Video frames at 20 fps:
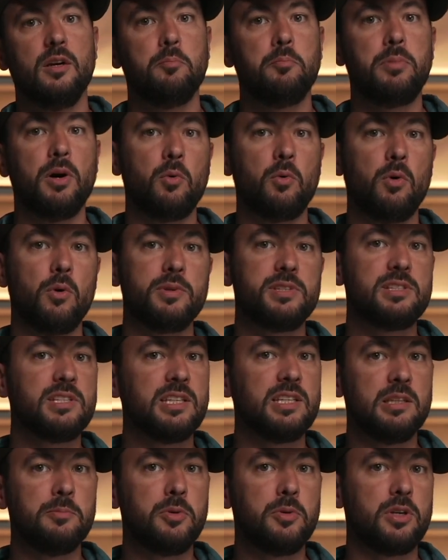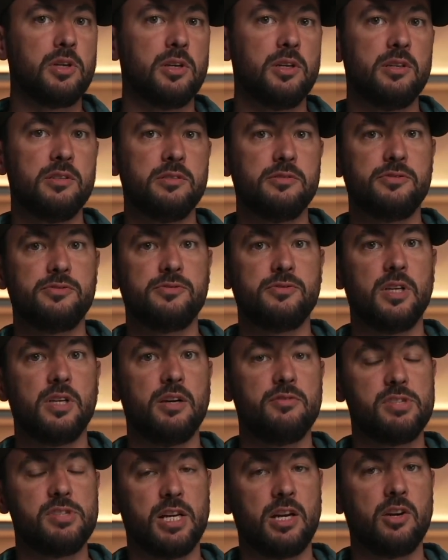But what we see in the book of
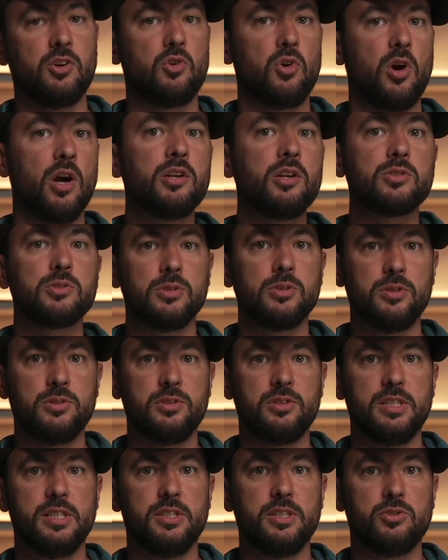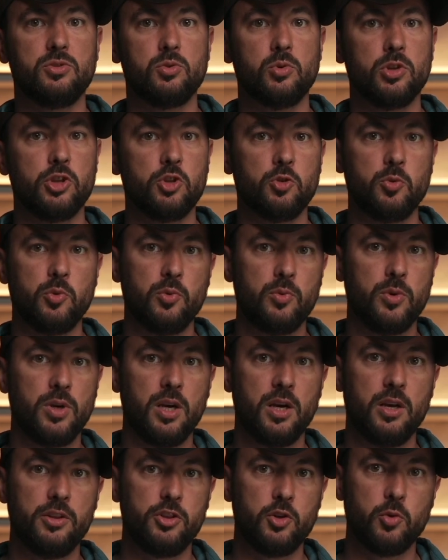2 Chronicles is sort of
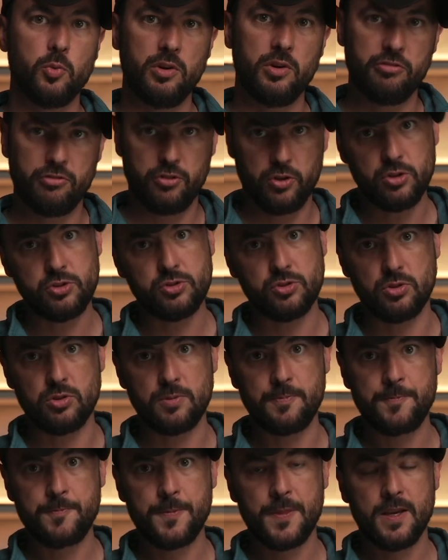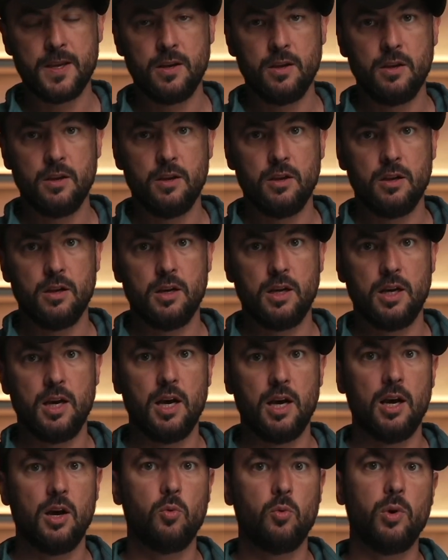the reversal,
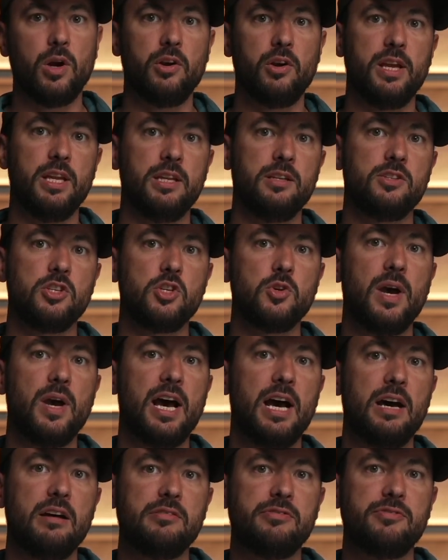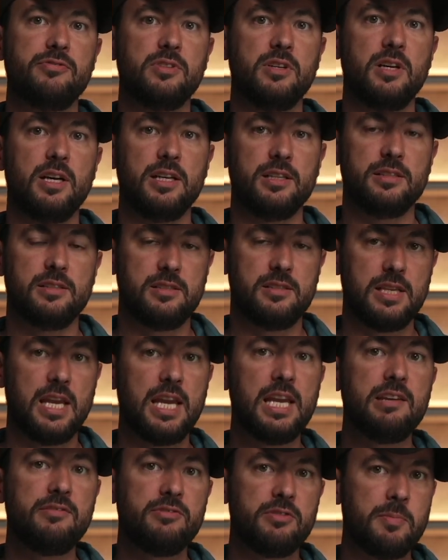wherein you have a
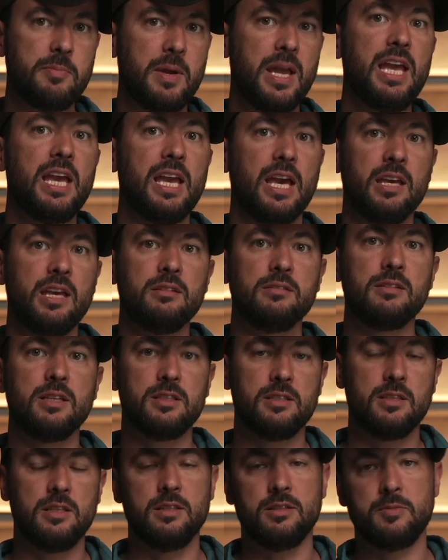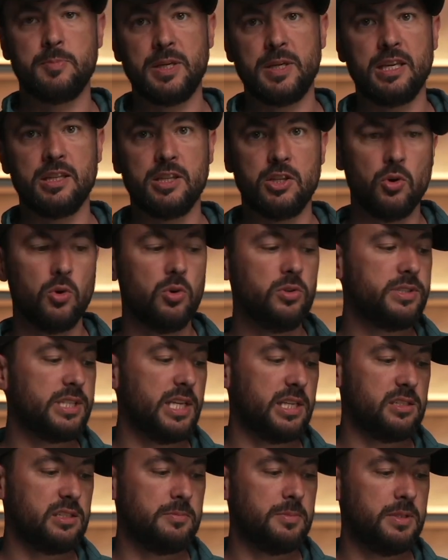saved man, and speaking in the Old
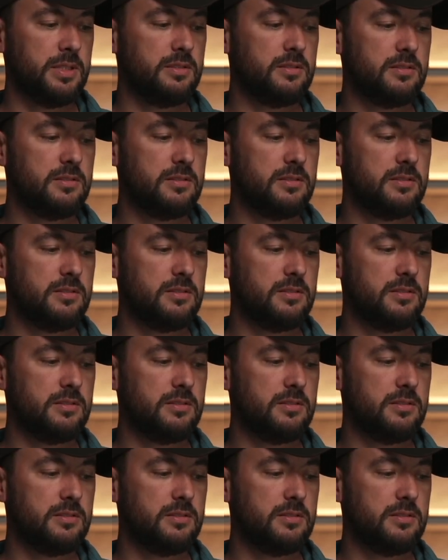Testament